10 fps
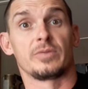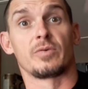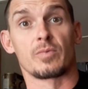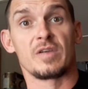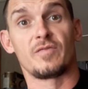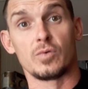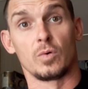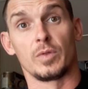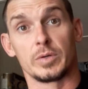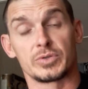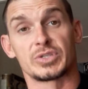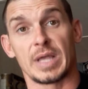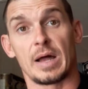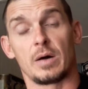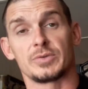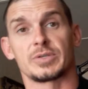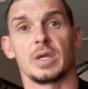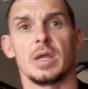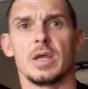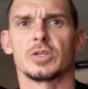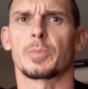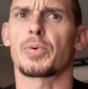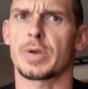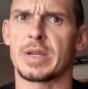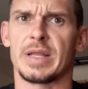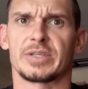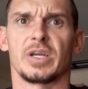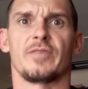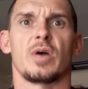to refuel those cells. So pretty neat stuff.